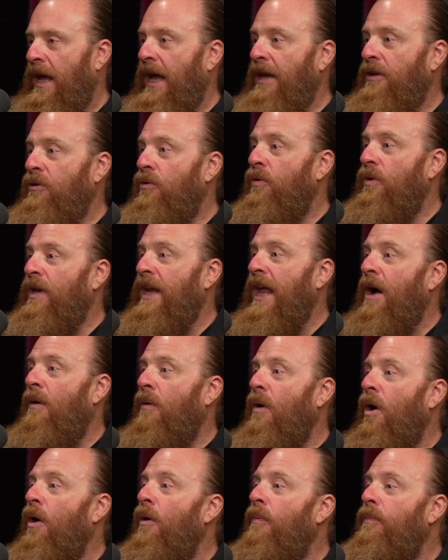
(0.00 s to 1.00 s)
and you're
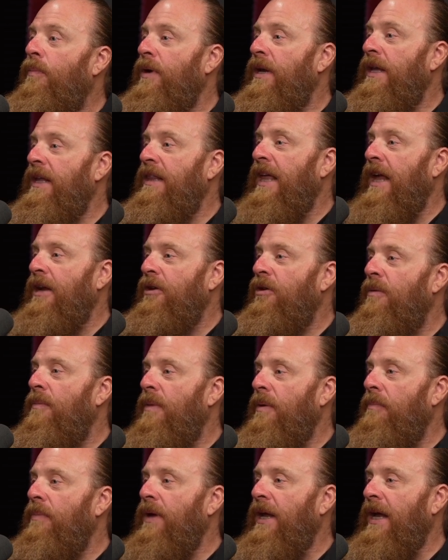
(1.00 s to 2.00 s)
now opening that
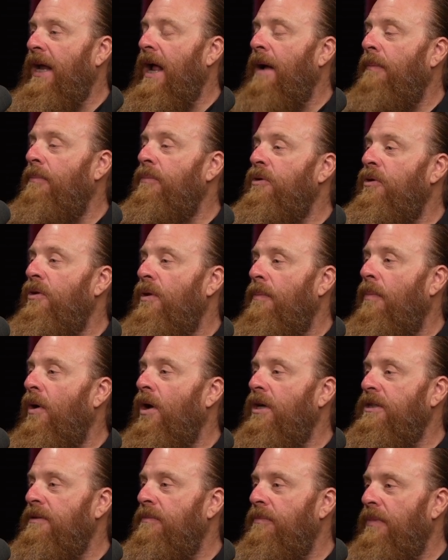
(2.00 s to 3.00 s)
human being up to the
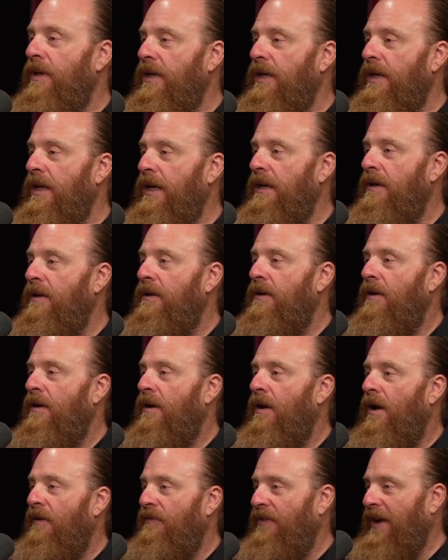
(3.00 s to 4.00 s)
possibility
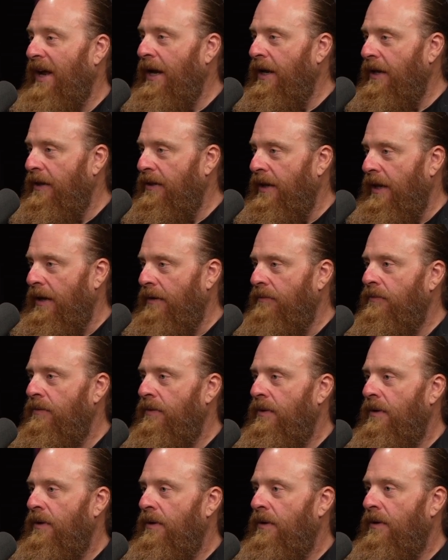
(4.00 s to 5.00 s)
of anything
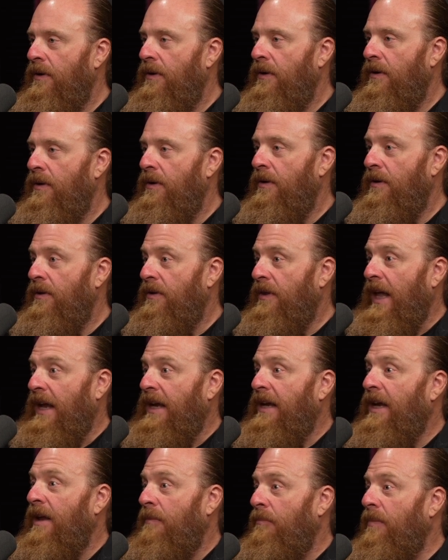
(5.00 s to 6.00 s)

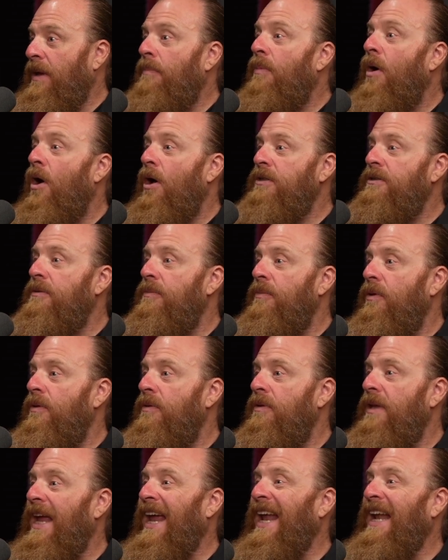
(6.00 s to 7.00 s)
that can be
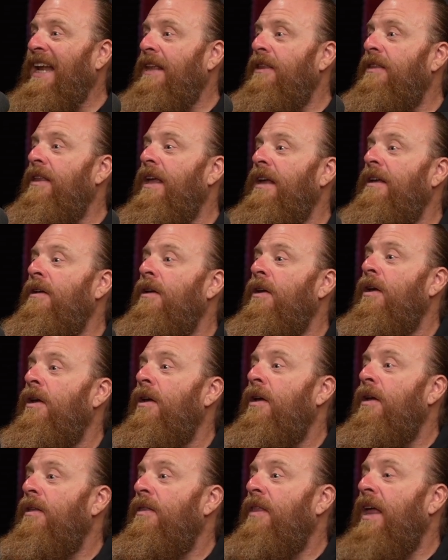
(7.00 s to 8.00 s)
possible, anything
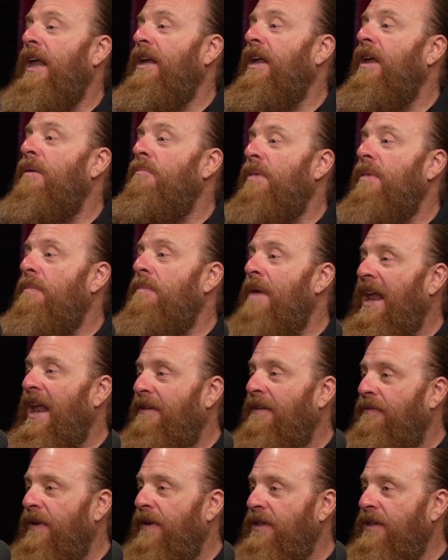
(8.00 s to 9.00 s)
that can be
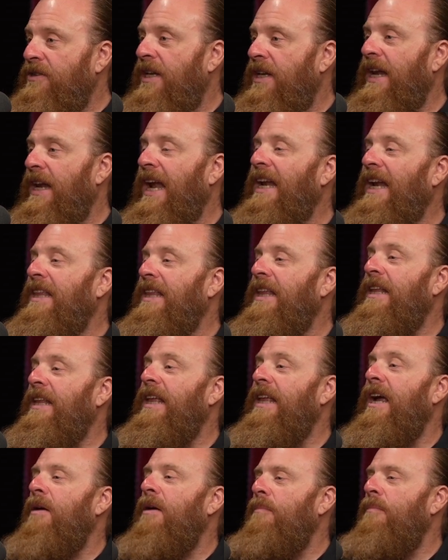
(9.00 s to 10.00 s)
manifested,
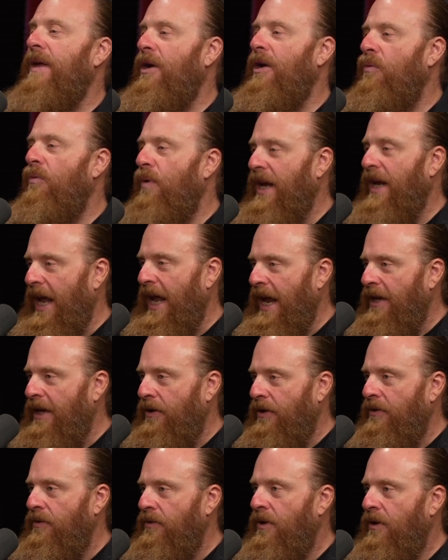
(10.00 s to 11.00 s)
anything that can be
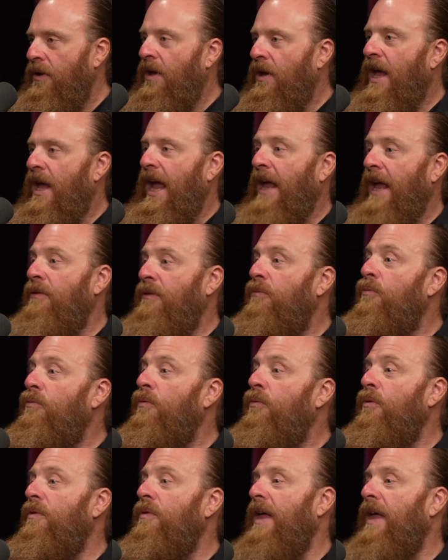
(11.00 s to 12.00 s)
created. And
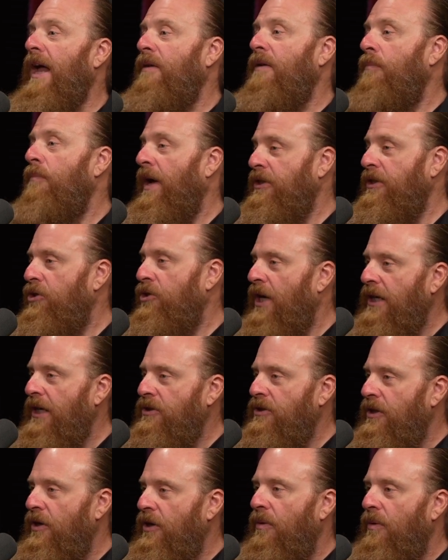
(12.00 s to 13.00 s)
through that, by
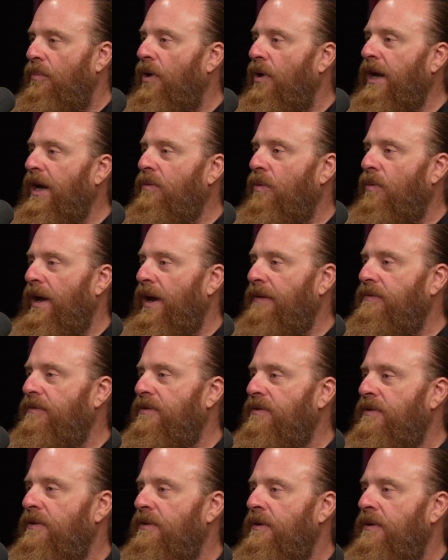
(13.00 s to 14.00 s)
changing your brain
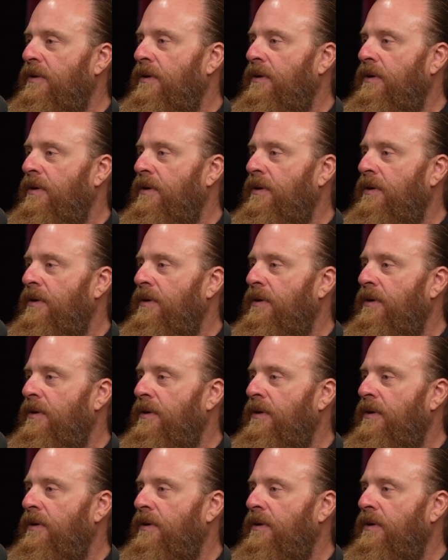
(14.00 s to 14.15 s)
waves,